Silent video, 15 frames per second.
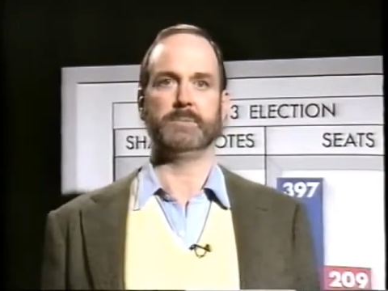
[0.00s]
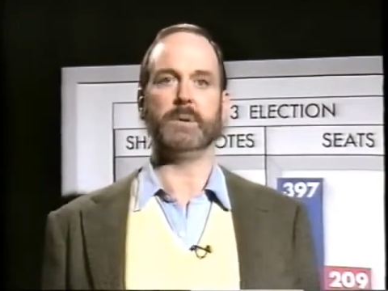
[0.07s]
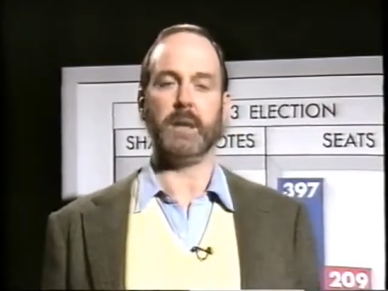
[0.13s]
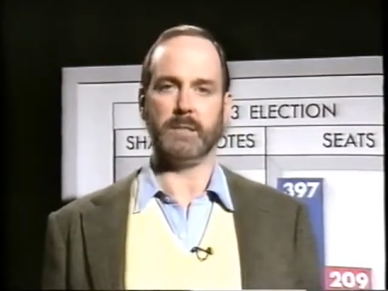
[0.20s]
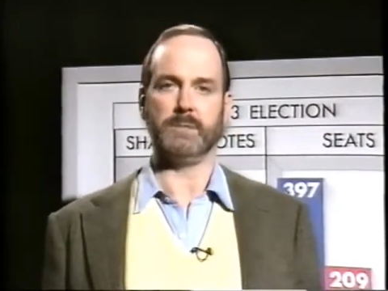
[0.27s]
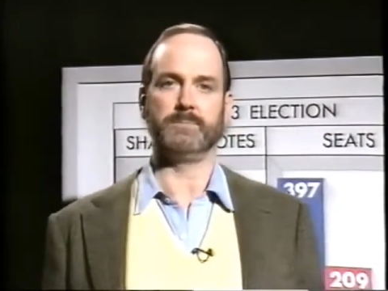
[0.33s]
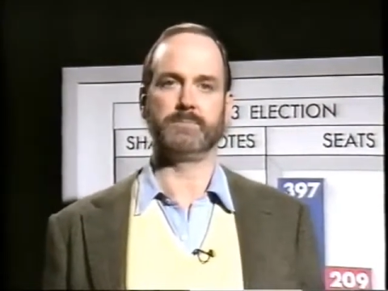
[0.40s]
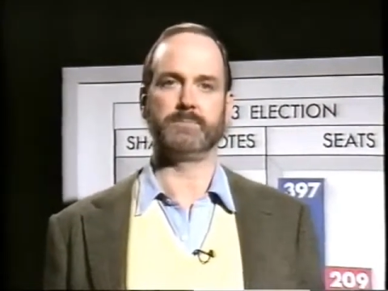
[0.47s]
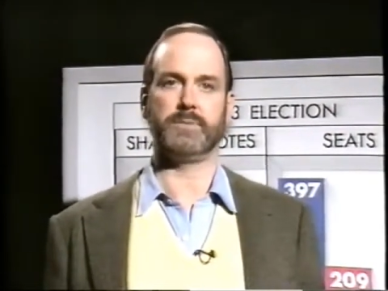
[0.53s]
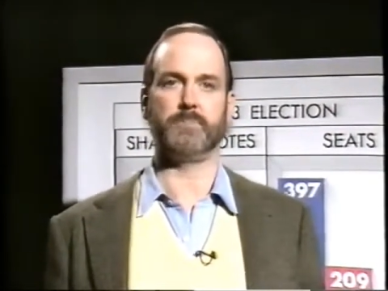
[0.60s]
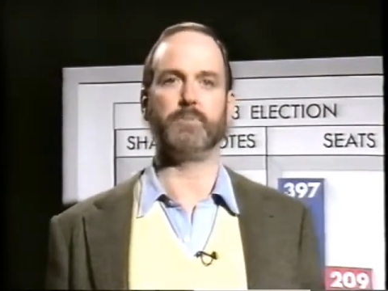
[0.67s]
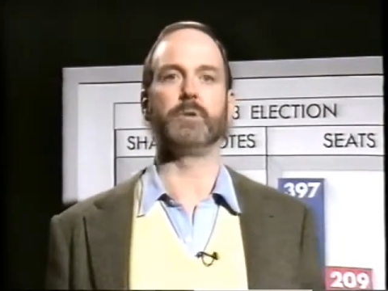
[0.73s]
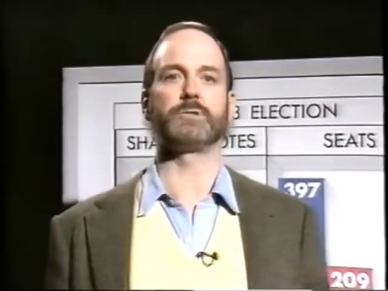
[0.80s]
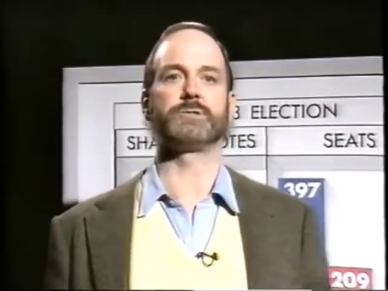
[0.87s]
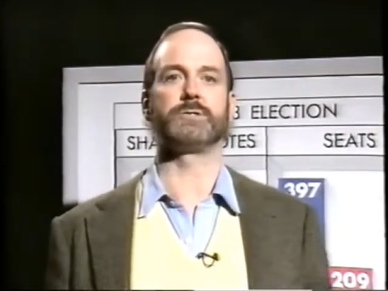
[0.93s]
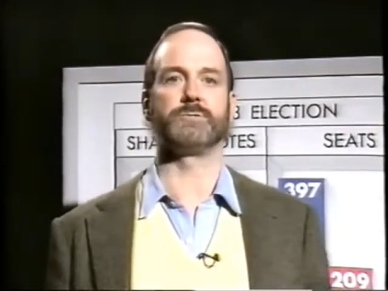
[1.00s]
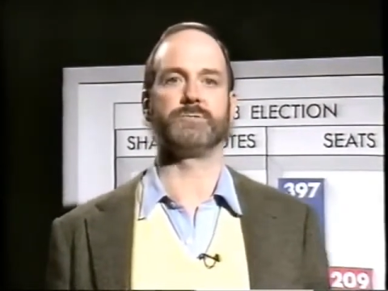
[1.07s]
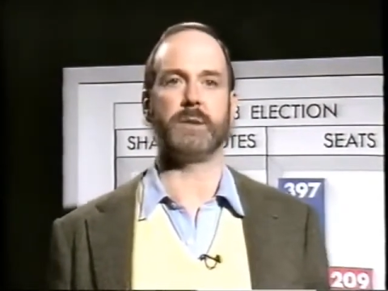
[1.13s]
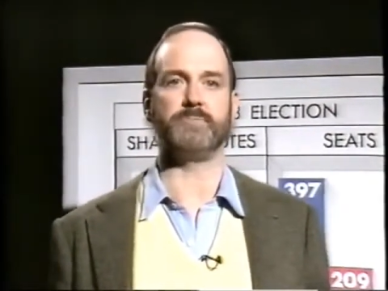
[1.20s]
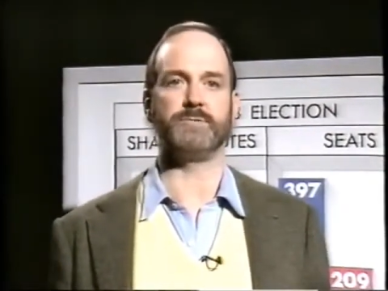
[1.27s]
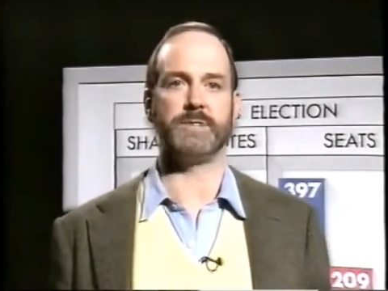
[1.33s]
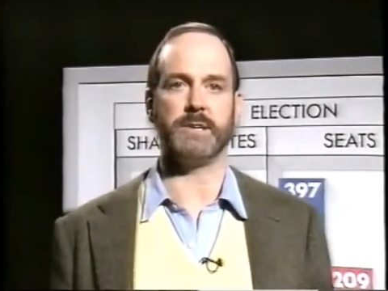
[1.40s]
Well, proportional
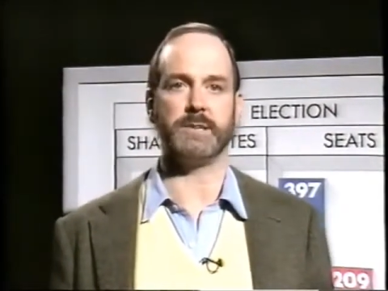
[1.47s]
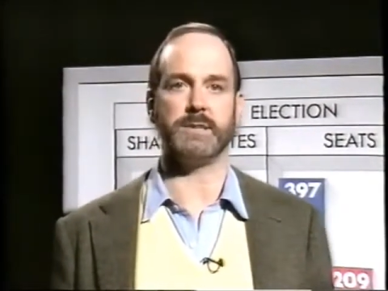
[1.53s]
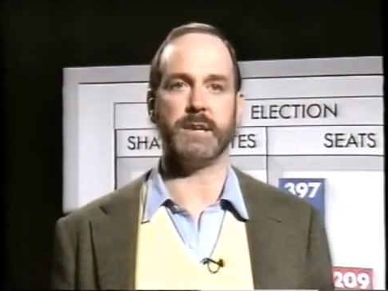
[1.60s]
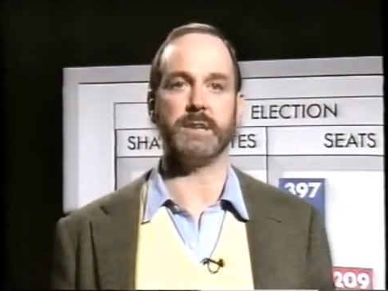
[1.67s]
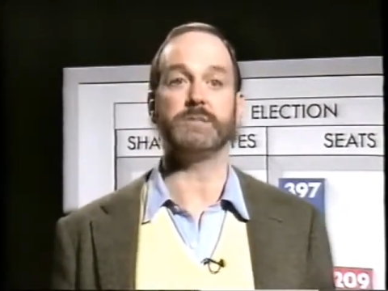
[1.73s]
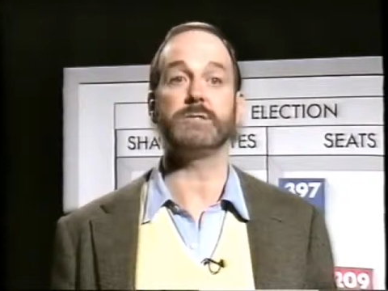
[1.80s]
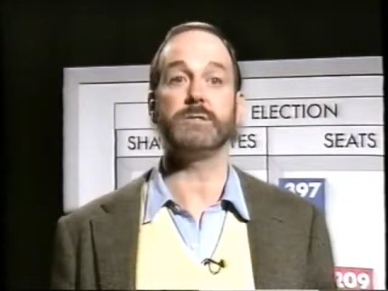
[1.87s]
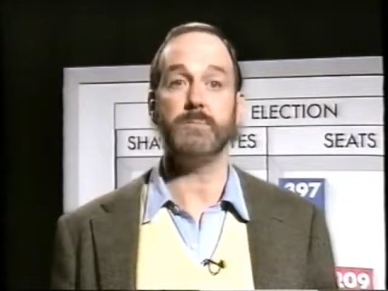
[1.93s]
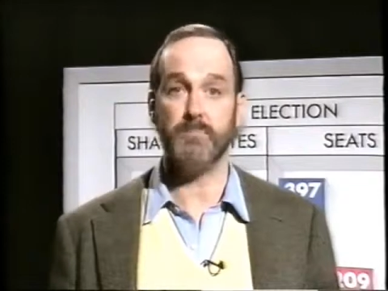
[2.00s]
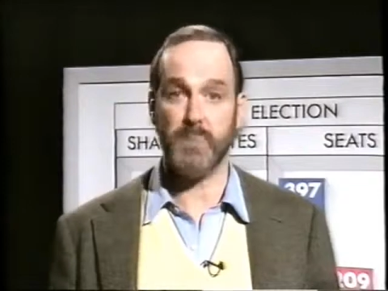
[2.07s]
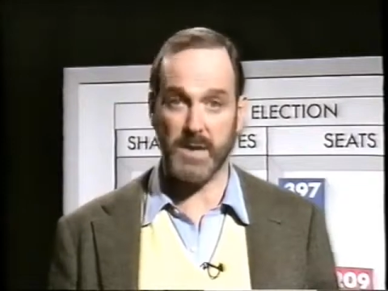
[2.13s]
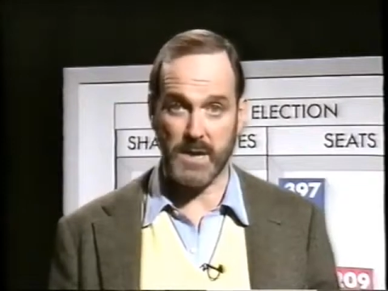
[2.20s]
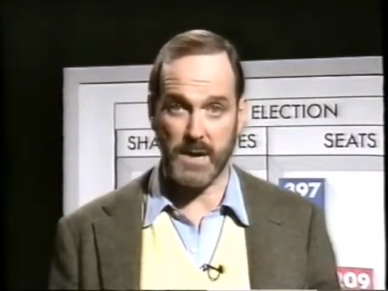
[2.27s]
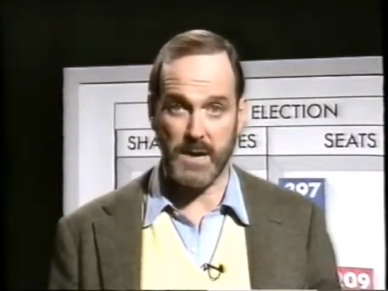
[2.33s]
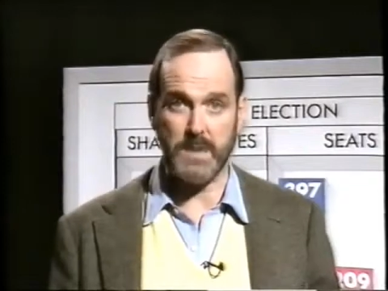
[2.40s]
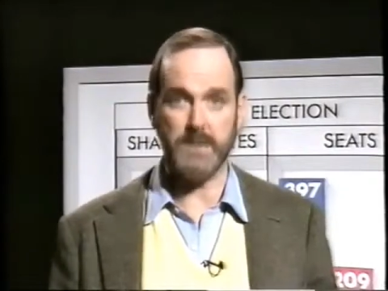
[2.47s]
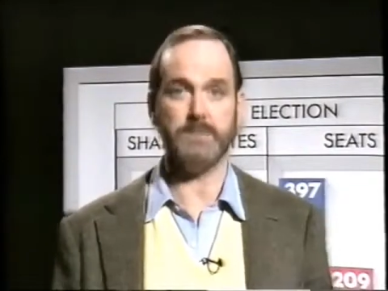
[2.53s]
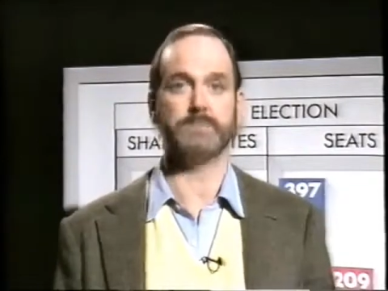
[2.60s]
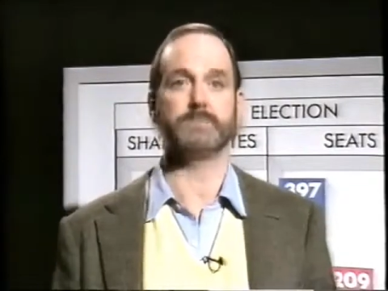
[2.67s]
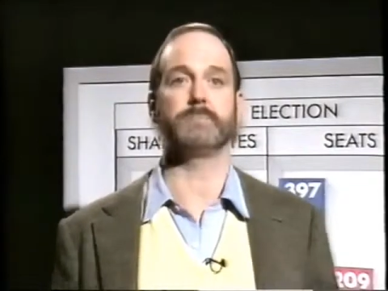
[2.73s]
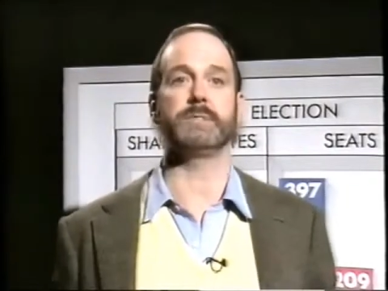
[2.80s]
representation, PR,